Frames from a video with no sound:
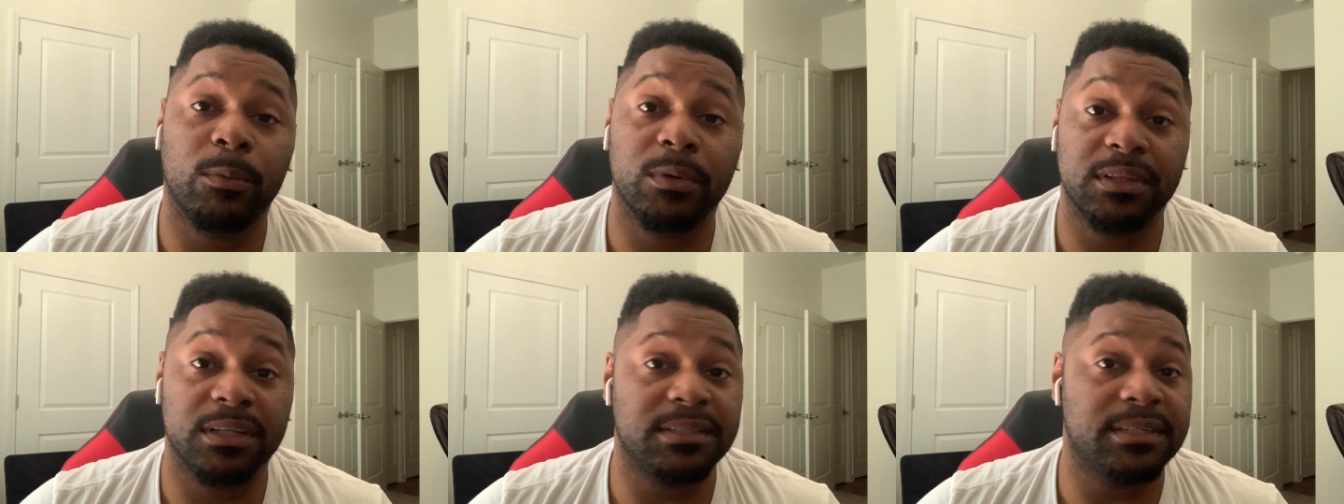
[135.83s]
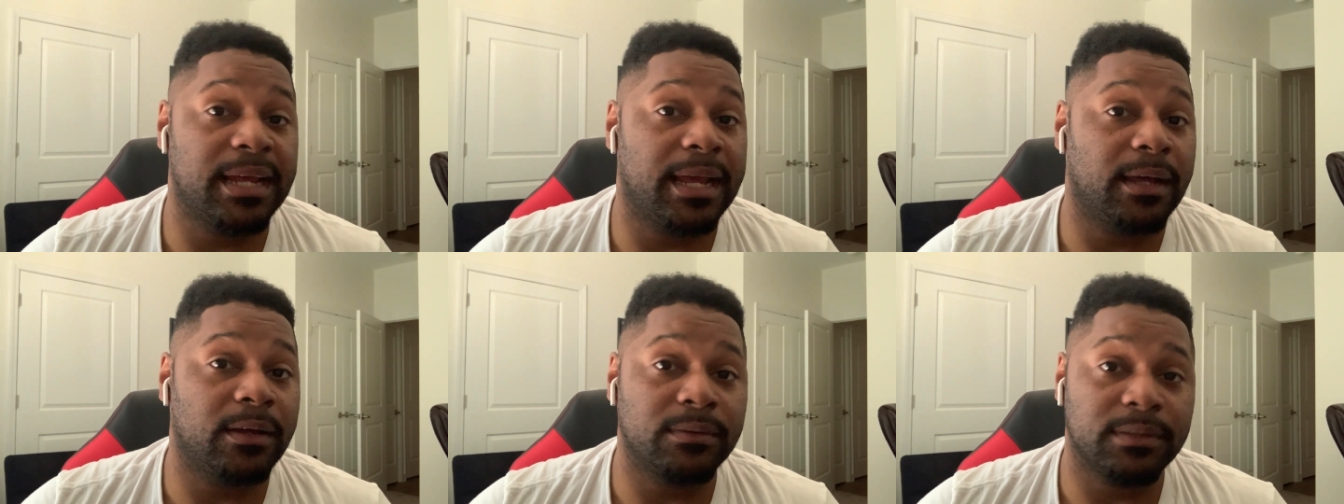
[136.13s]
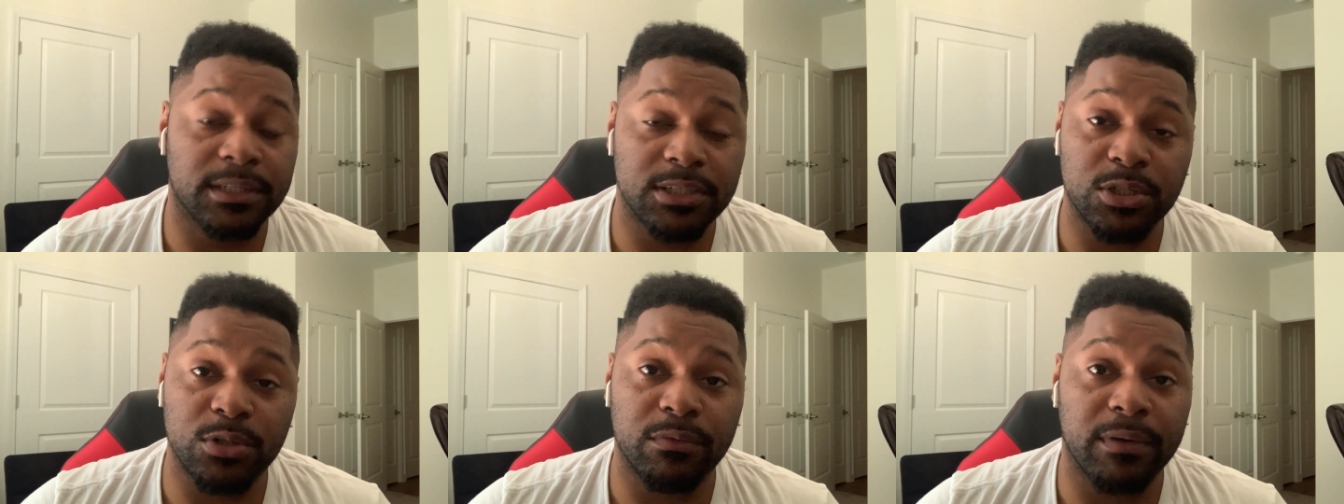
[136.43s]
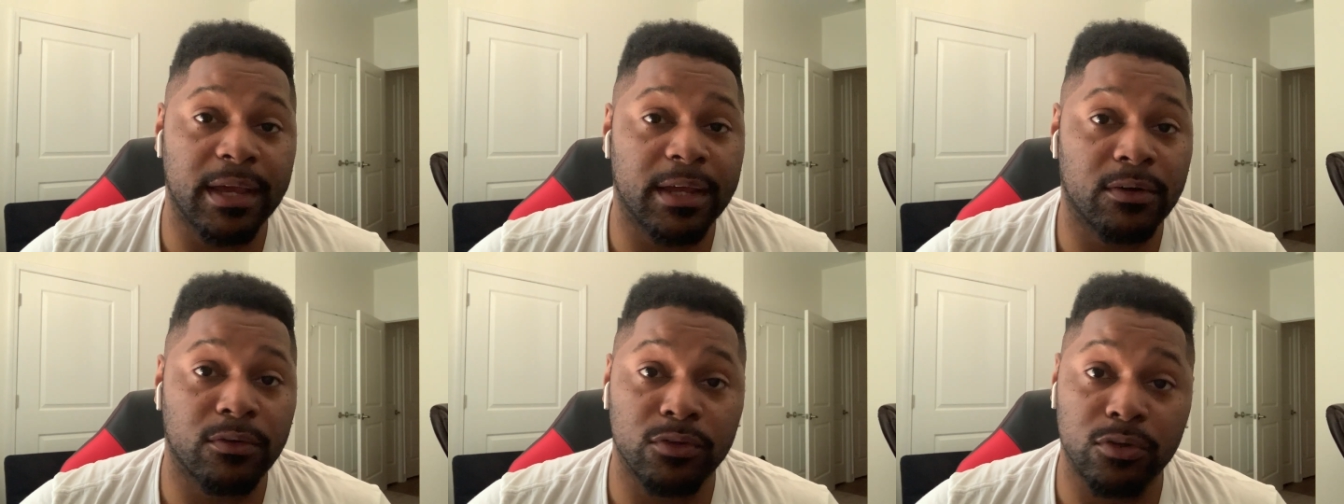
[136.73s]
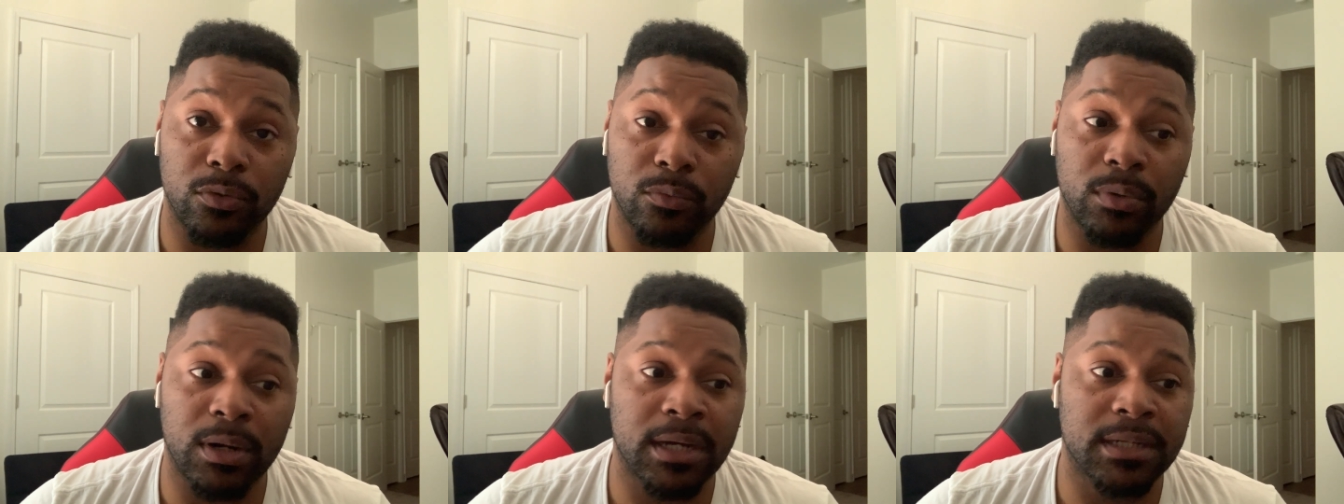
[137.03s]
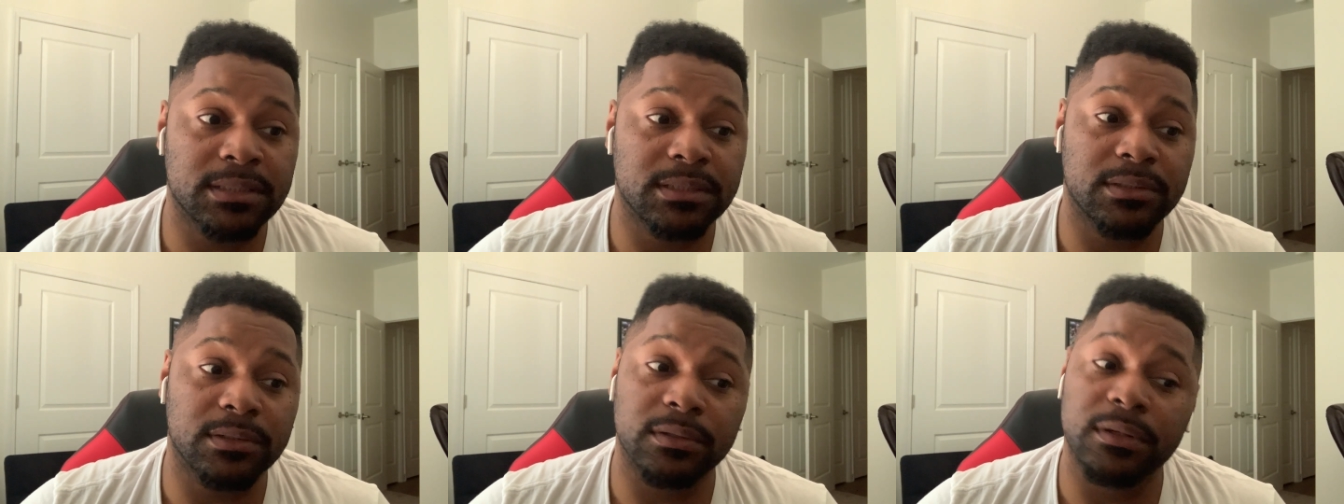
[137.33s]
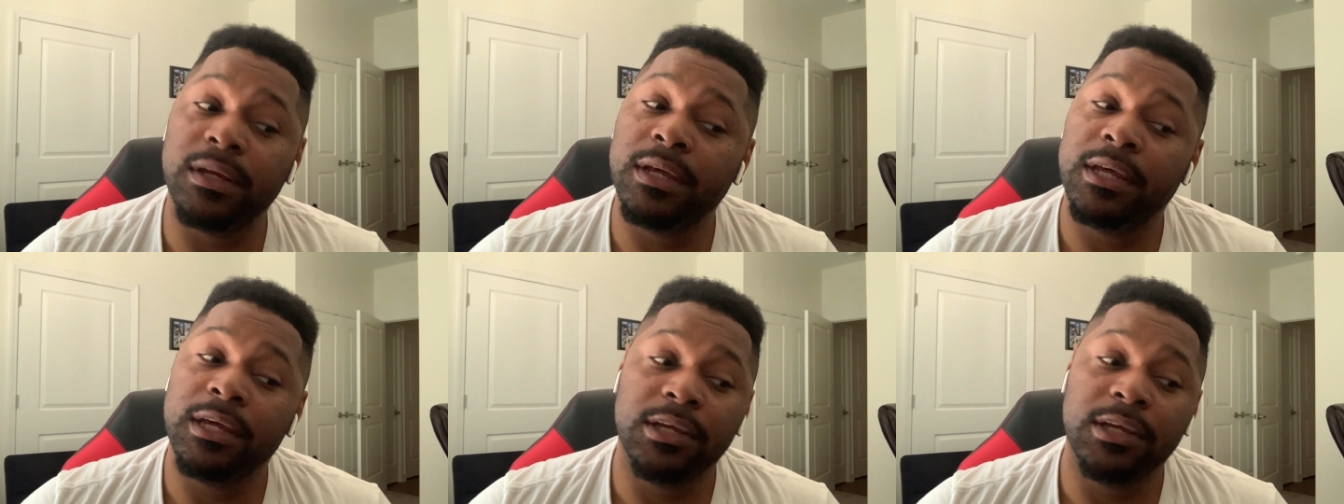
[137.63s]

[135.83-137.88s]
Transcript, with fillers: with the talent that you had on your roster,